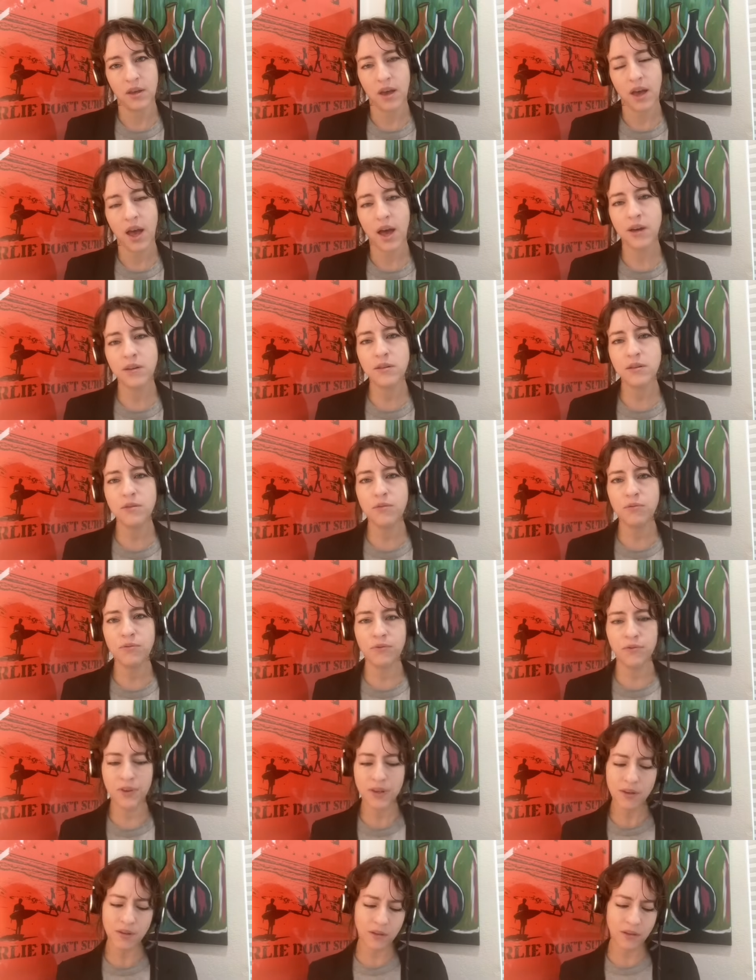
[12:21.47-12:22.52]
How do you
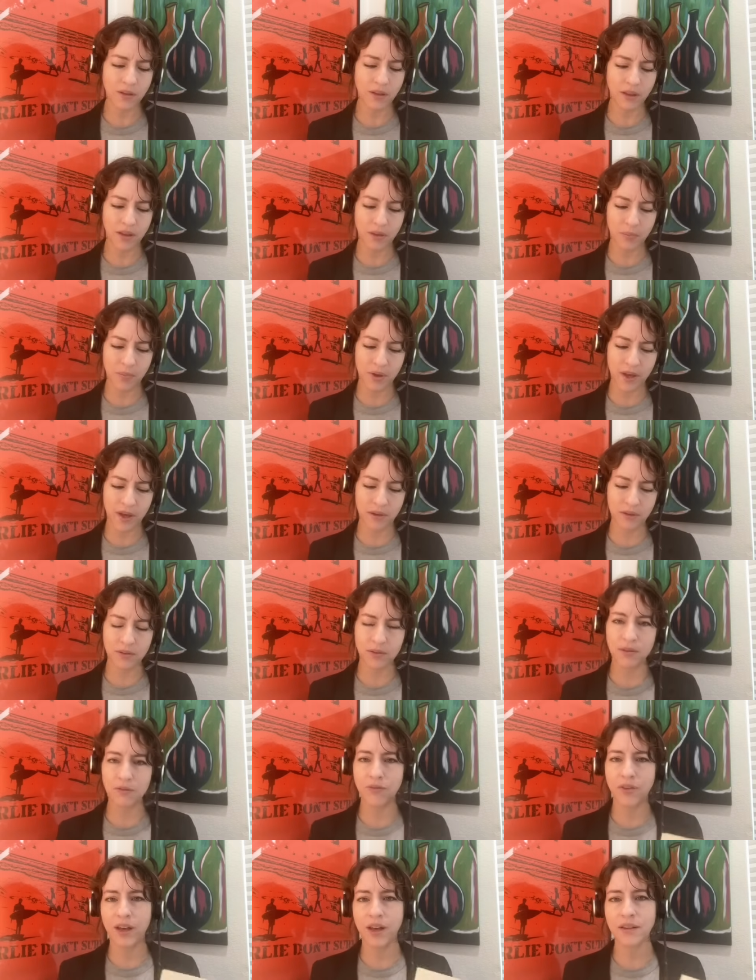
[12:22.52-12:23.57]
feel about the
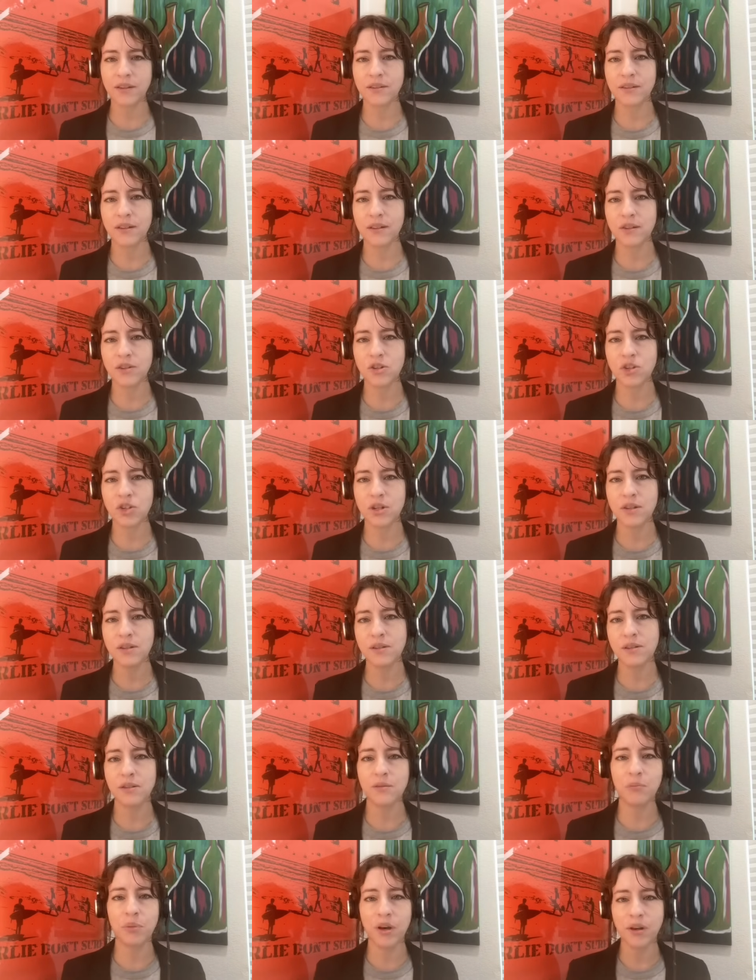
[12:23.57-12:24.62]
fact that she has
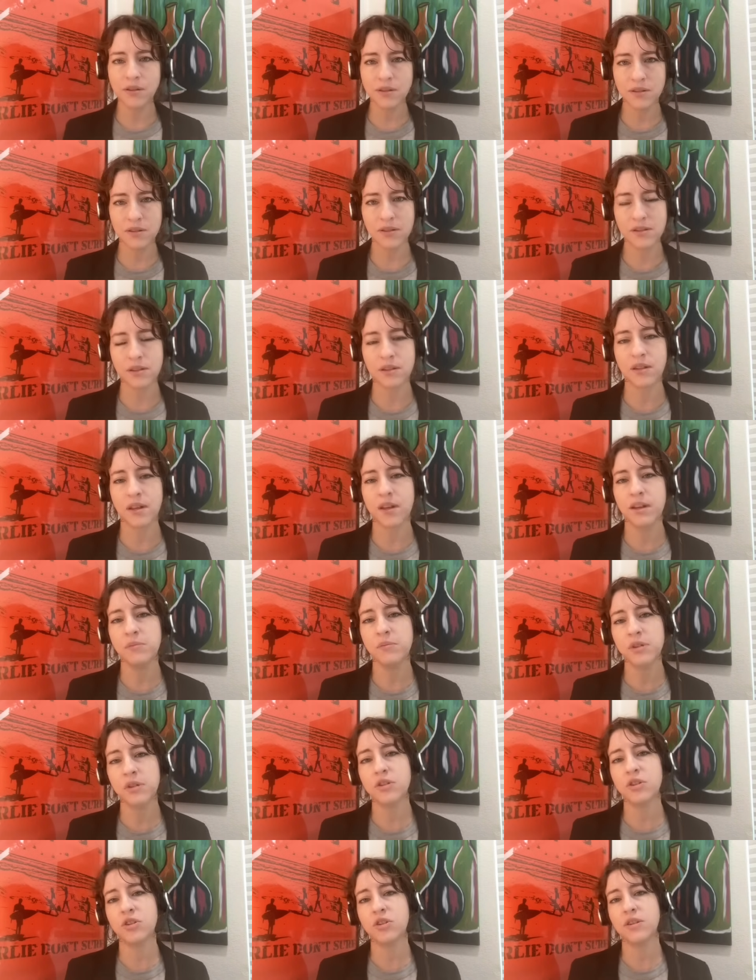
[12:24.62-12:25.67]
debunked these claims
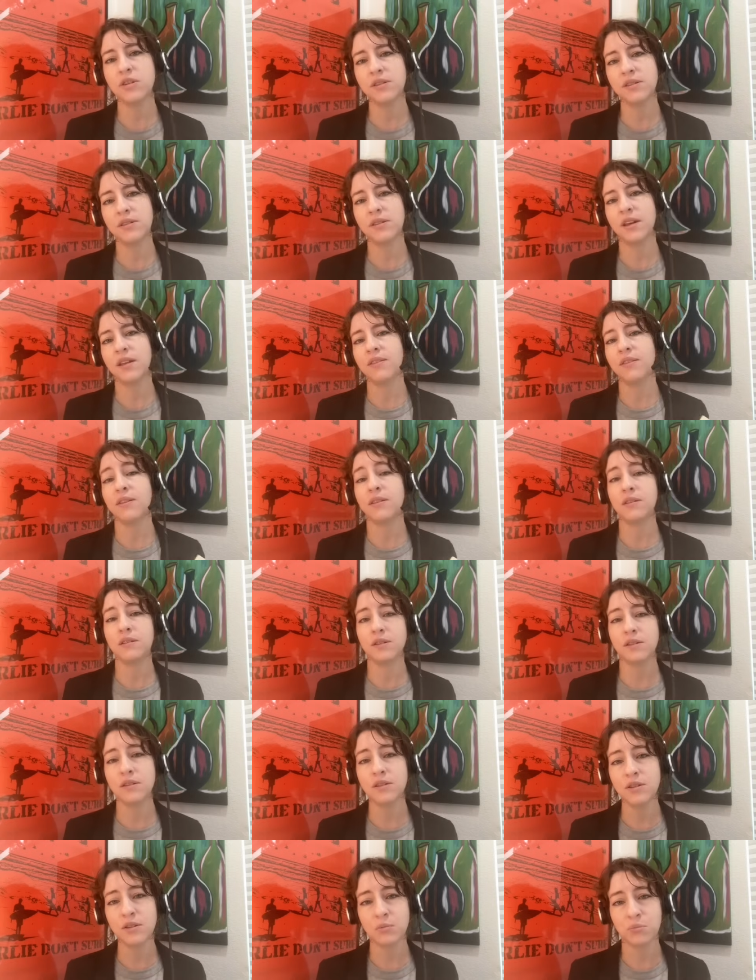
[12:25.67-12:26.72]
and she has said that he
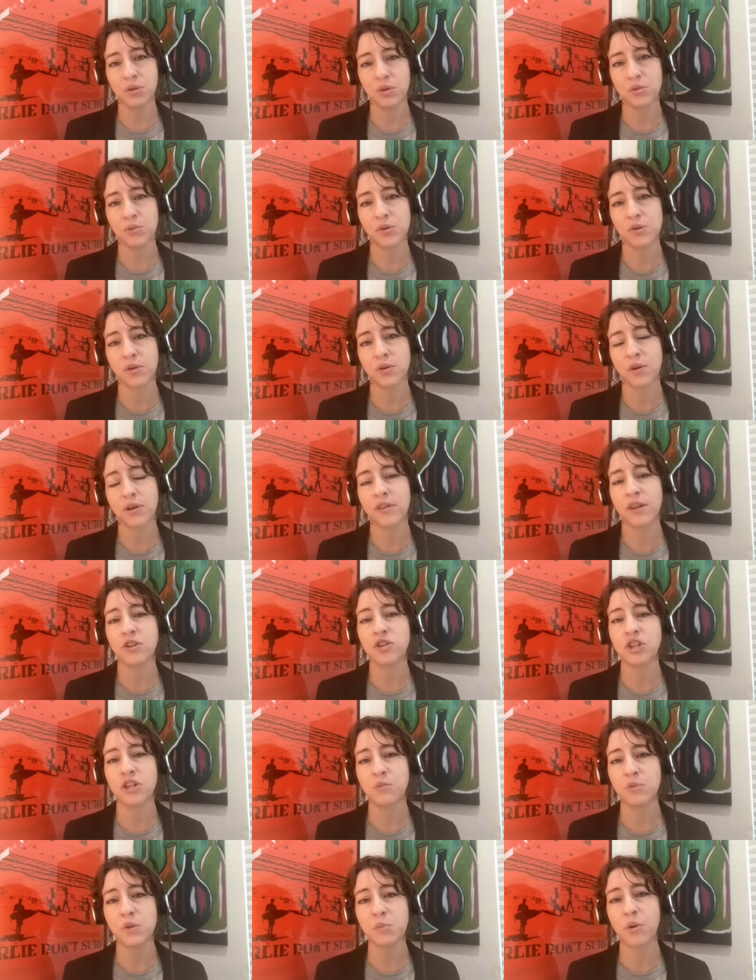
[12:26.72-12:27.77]
didn't abuse her and that
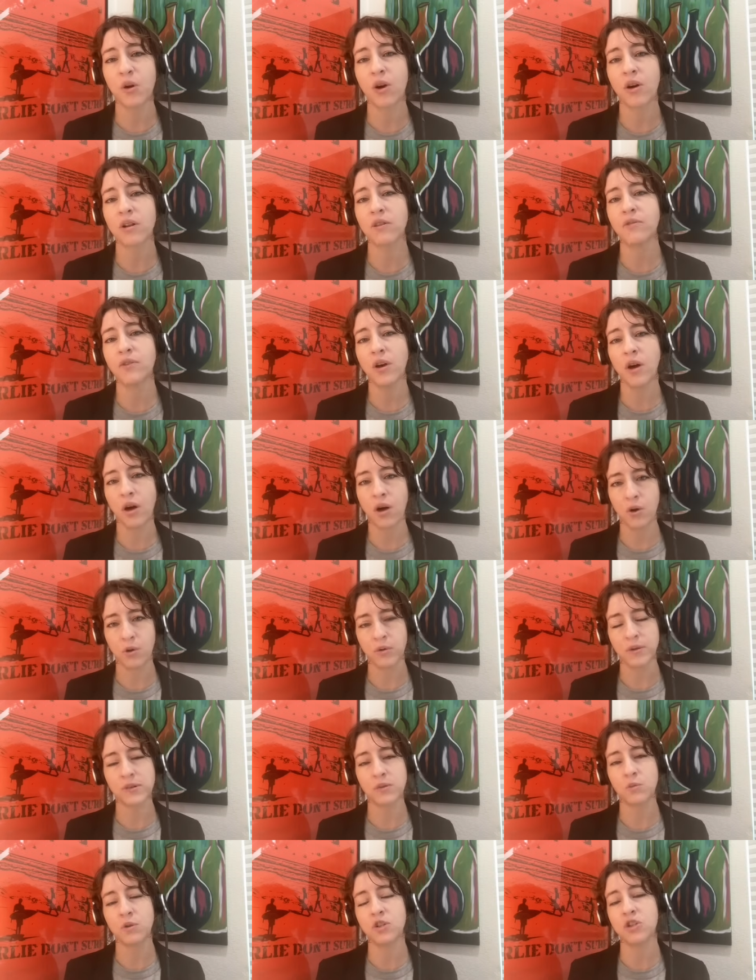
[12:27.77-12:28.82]
she was part of a
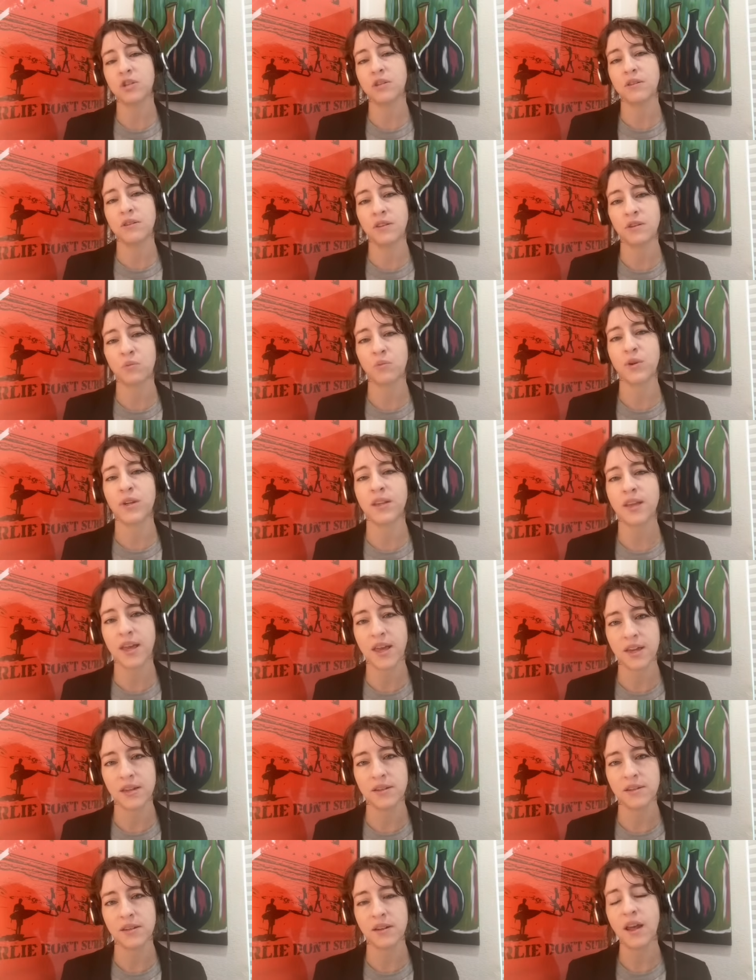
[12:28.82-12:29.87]
hoax, which she then
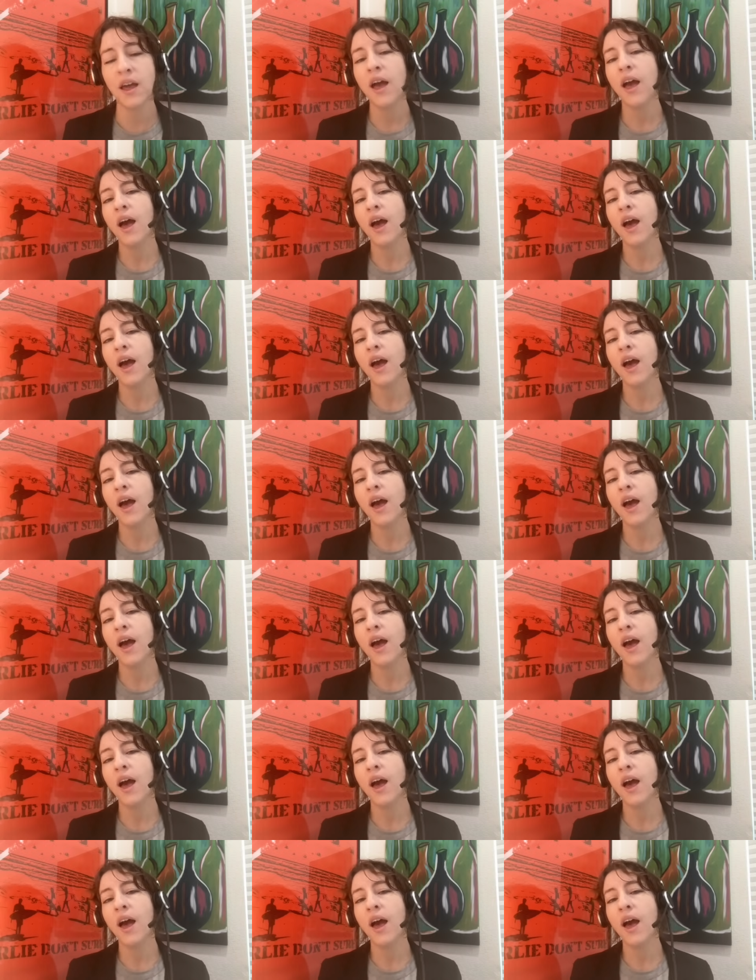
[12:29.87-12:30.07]
recanted?